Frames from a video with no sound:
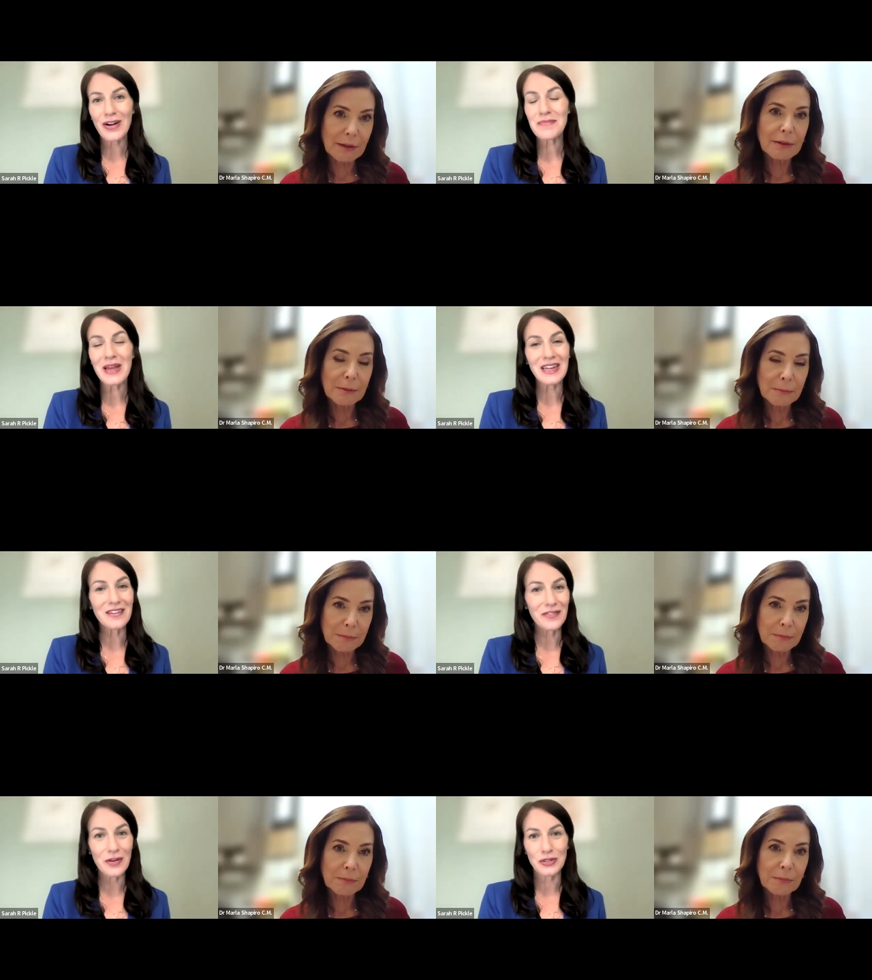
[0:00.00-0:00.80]
Speaker 1: are
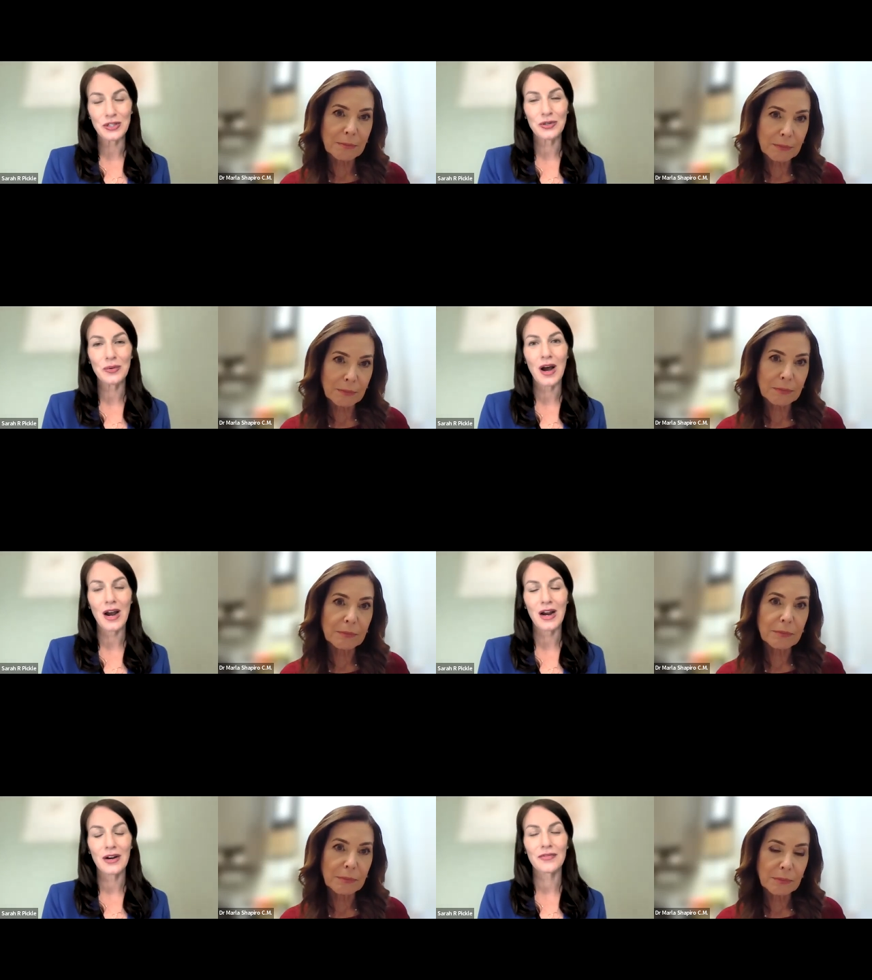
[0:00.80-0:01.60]
many folks who
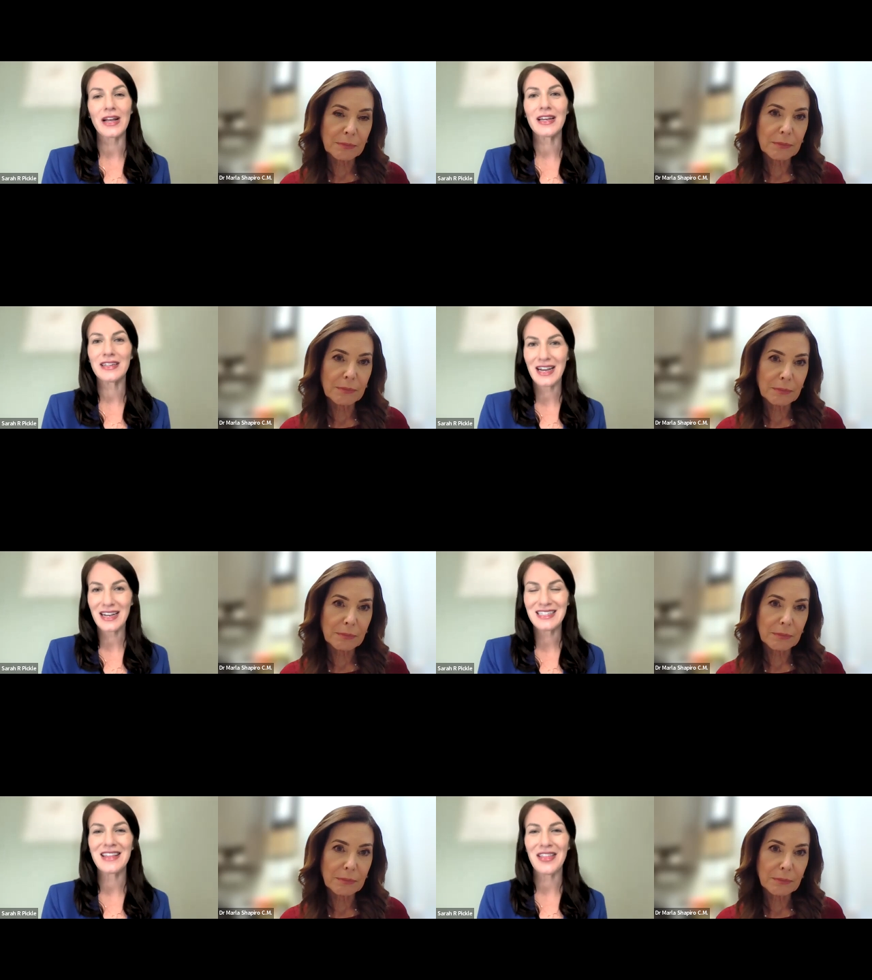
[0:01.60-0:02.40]
are
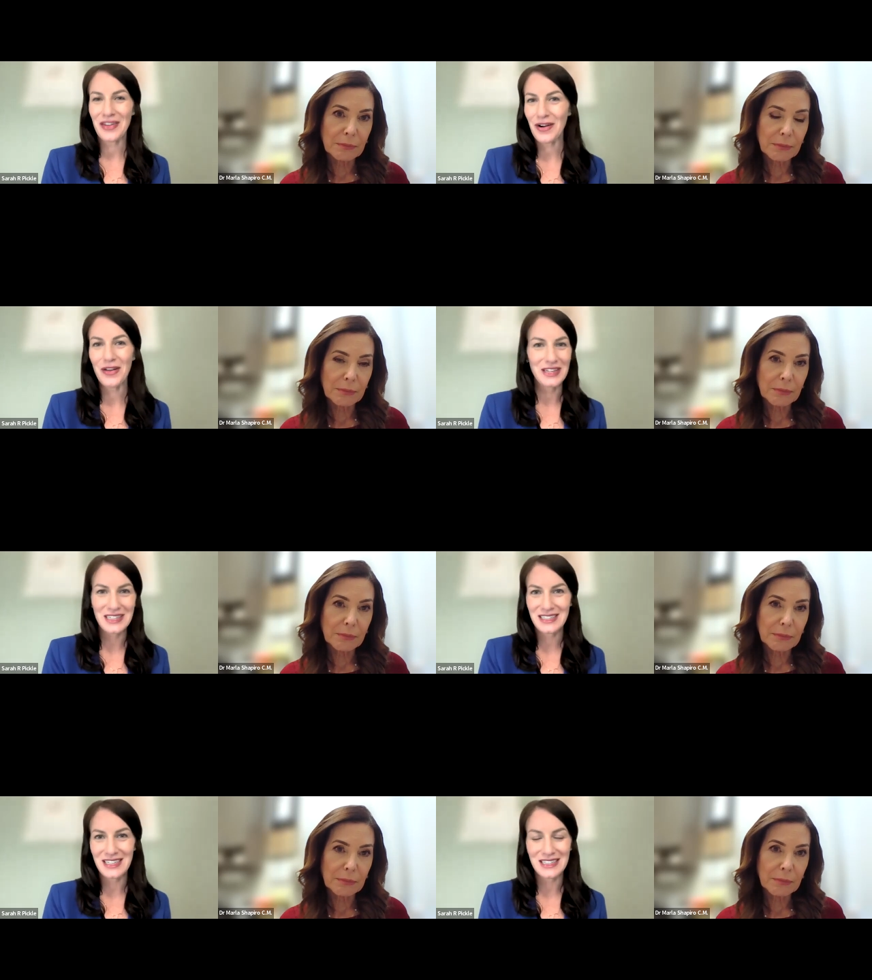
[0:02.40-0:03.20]
recognizing that their
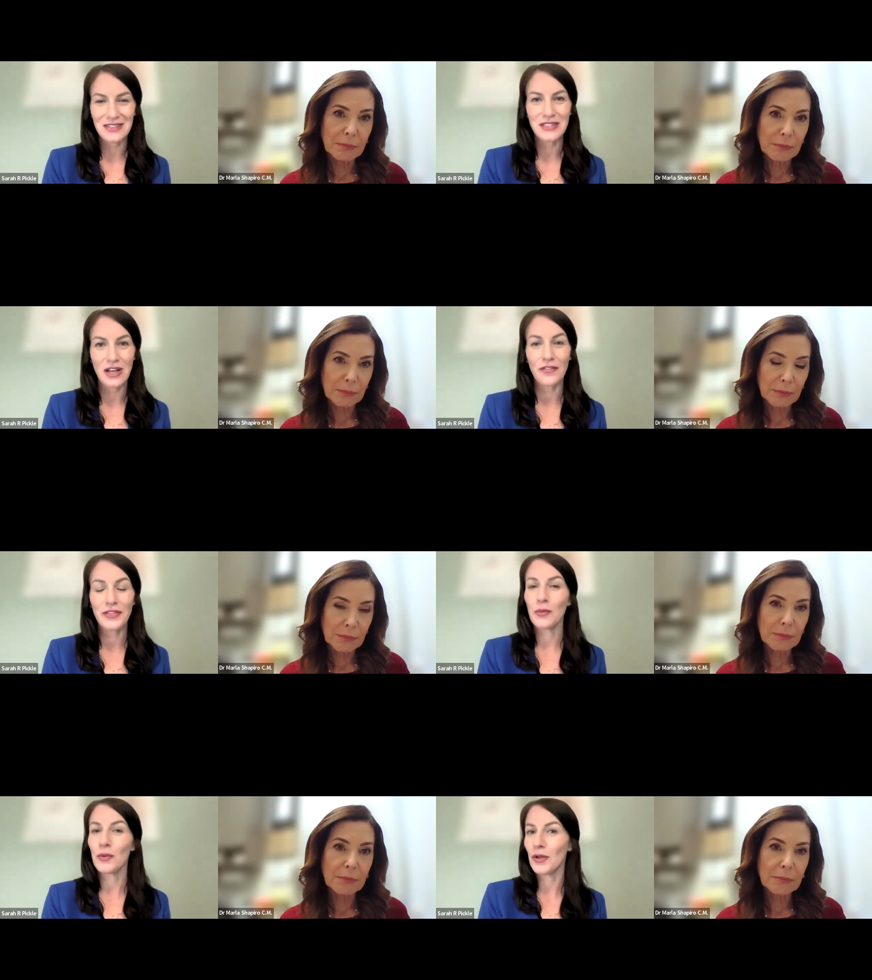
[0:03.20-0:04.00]
authentic sense of
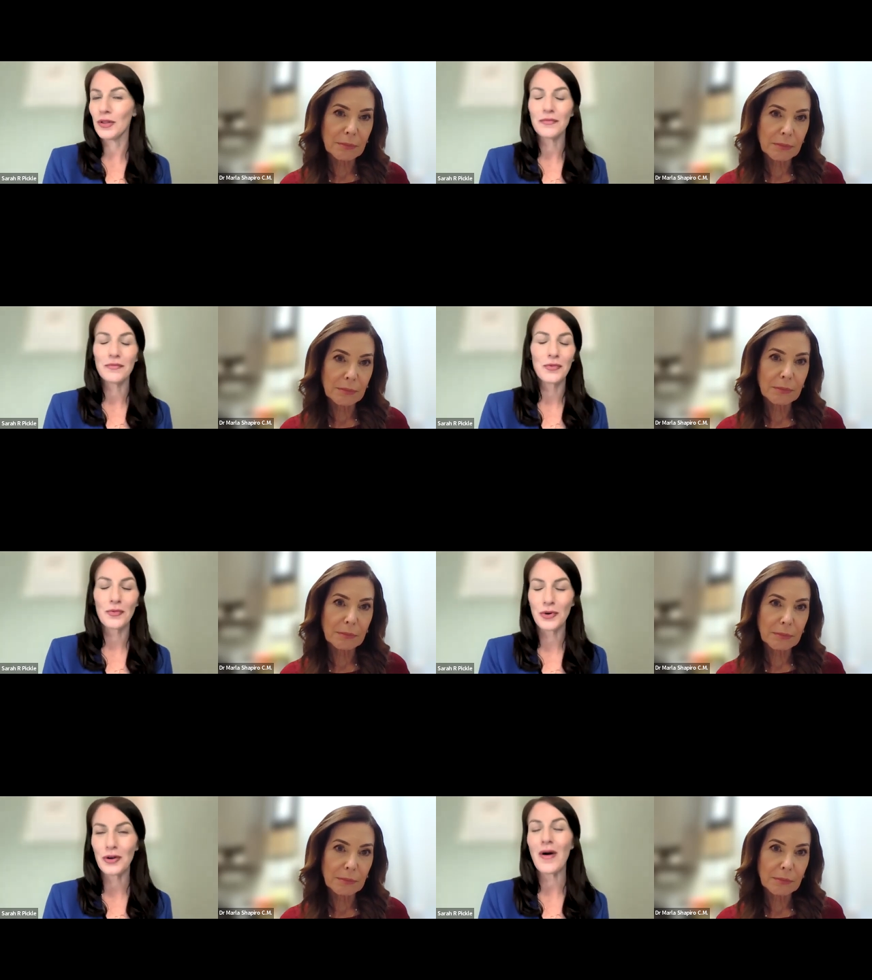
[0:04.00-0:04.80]
self that will
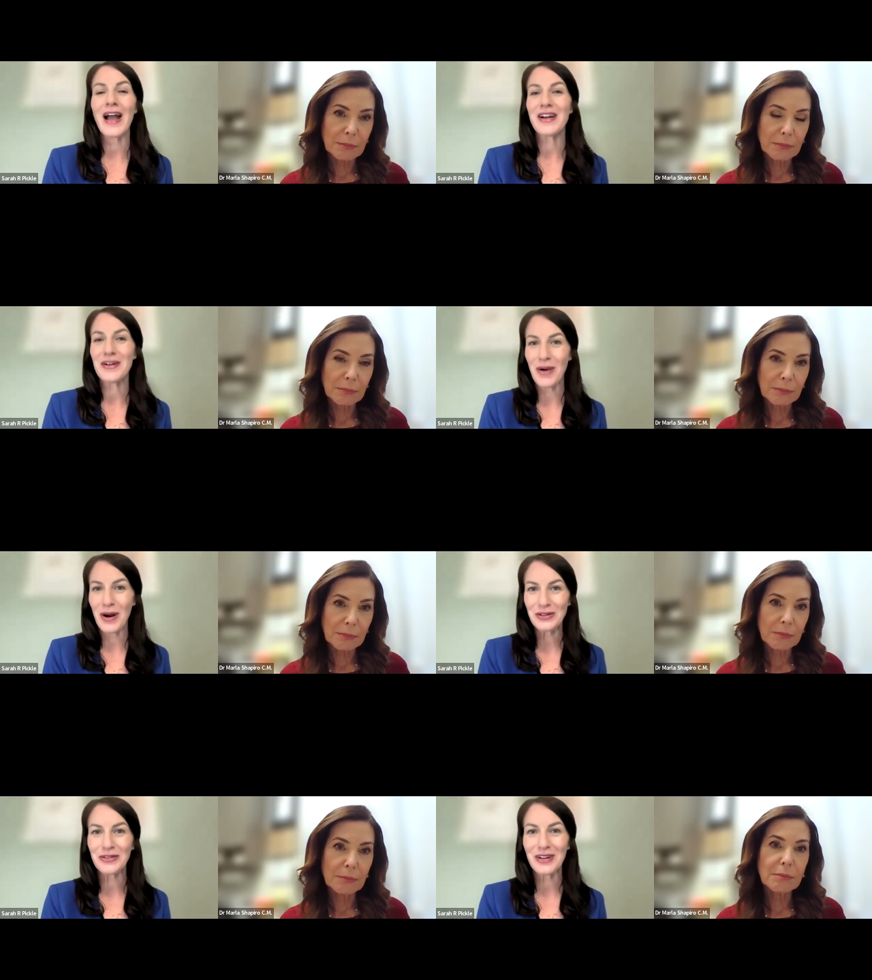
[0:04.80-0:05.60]
require
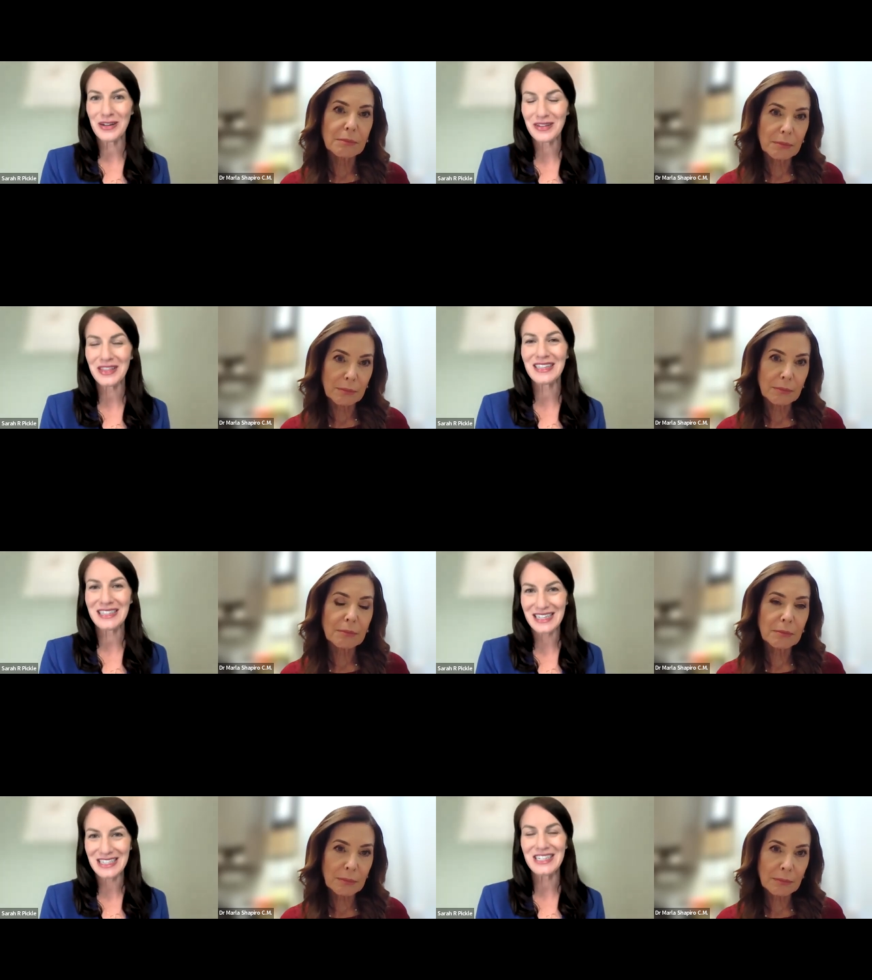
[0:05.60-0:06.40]
partnering with a
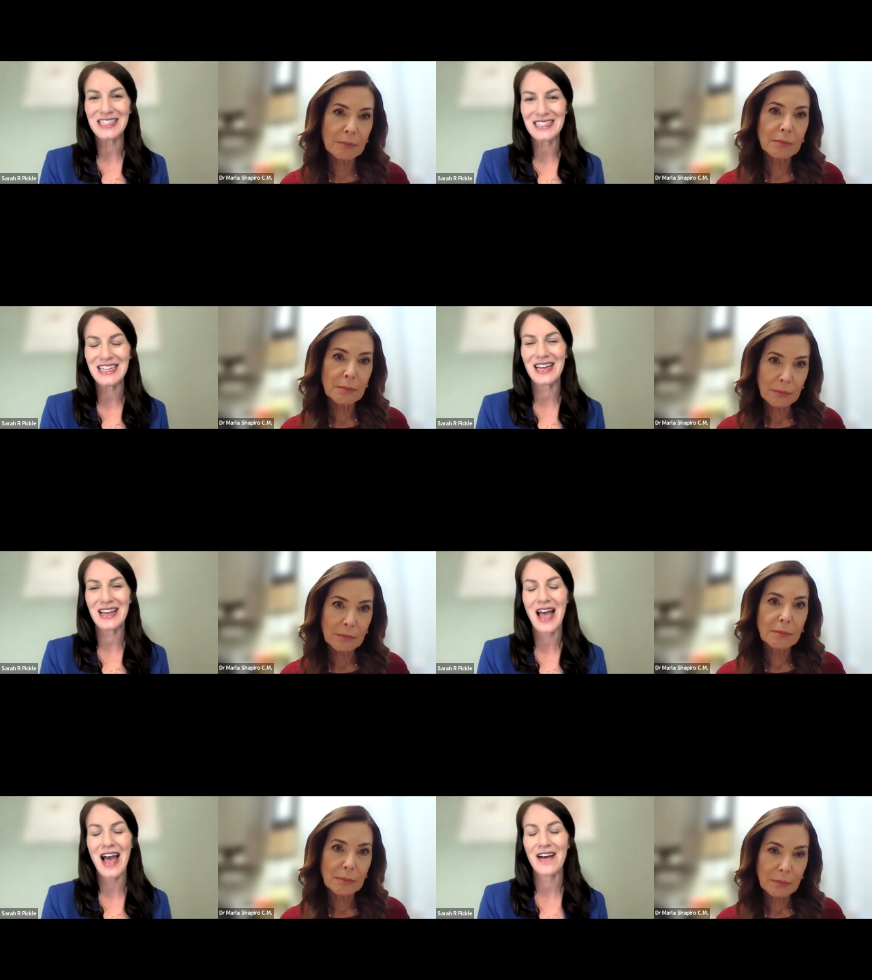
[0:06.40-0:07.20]
clinician to
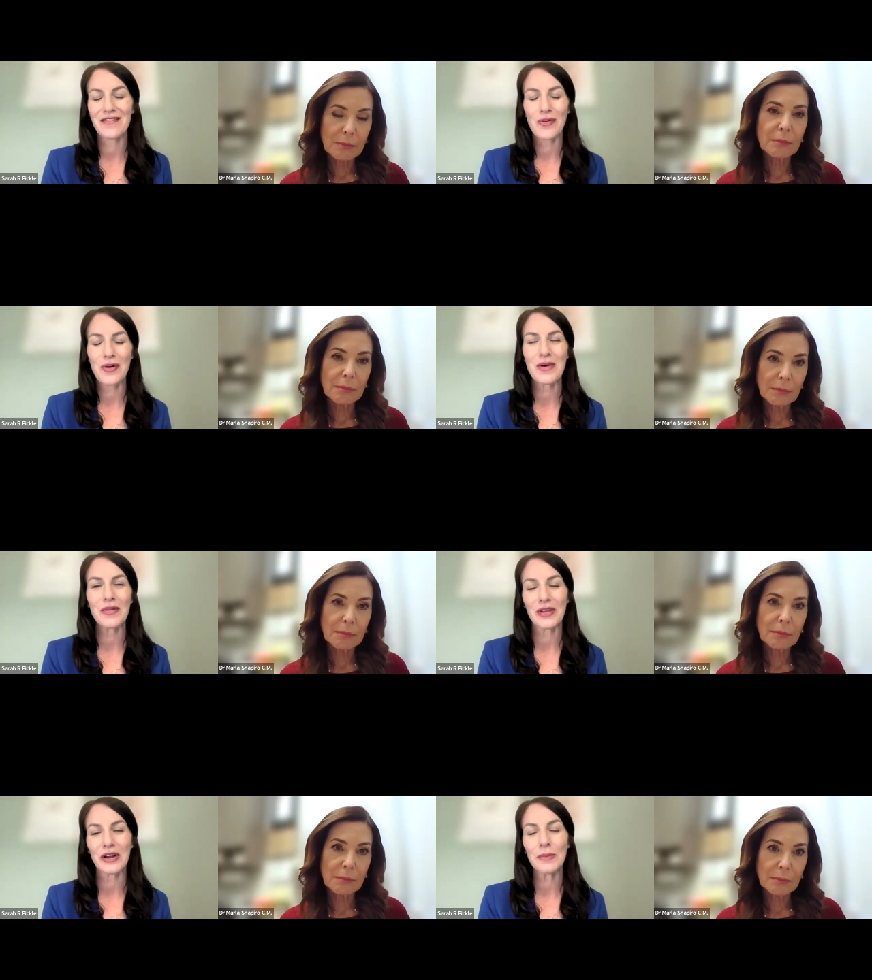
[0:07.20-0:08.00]
have
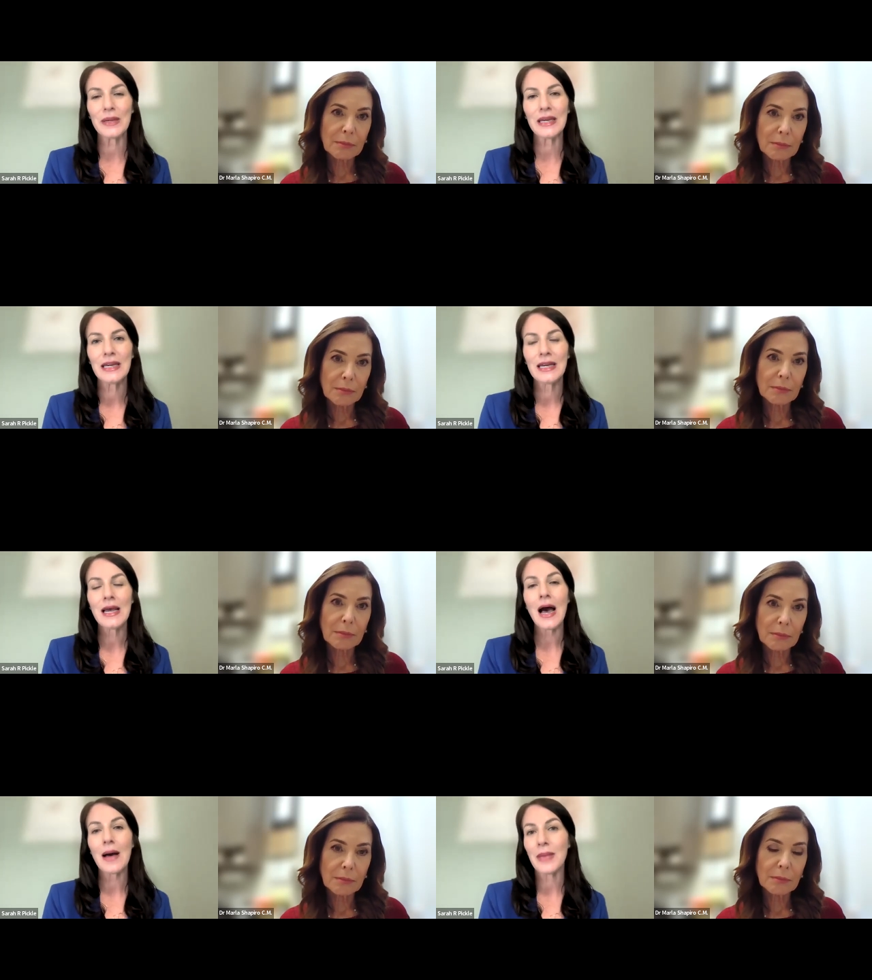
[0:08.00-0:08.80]
hormone therapy
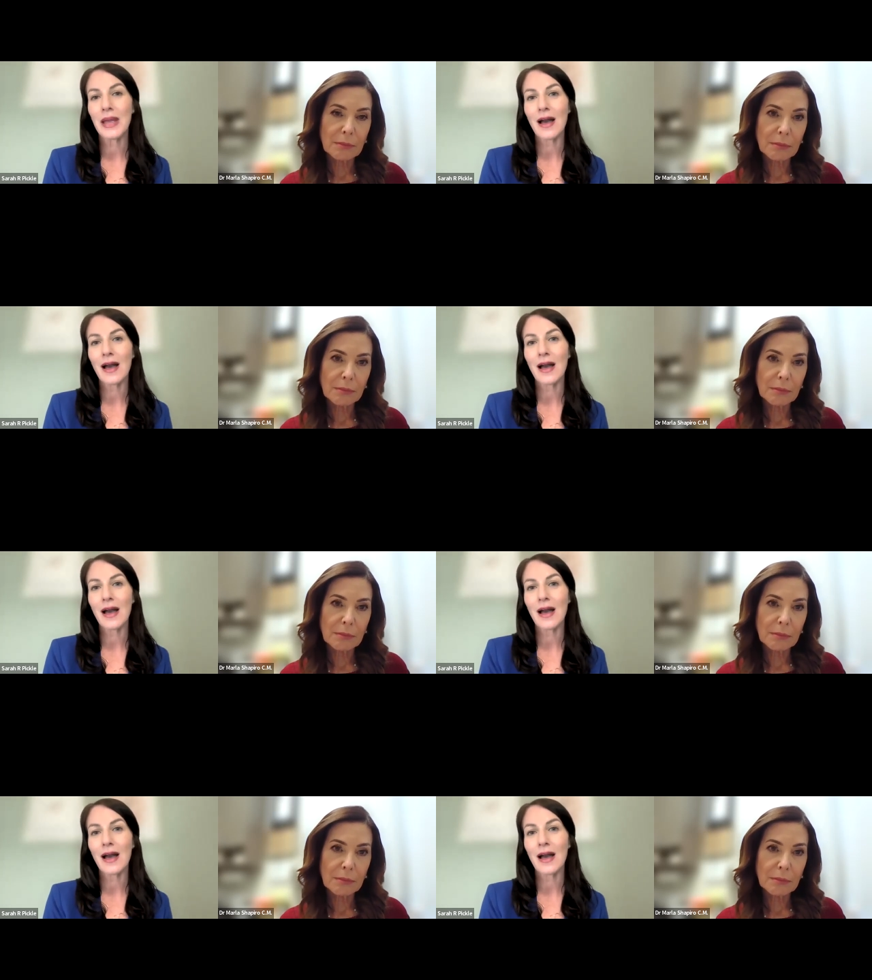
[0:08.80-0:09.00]
um,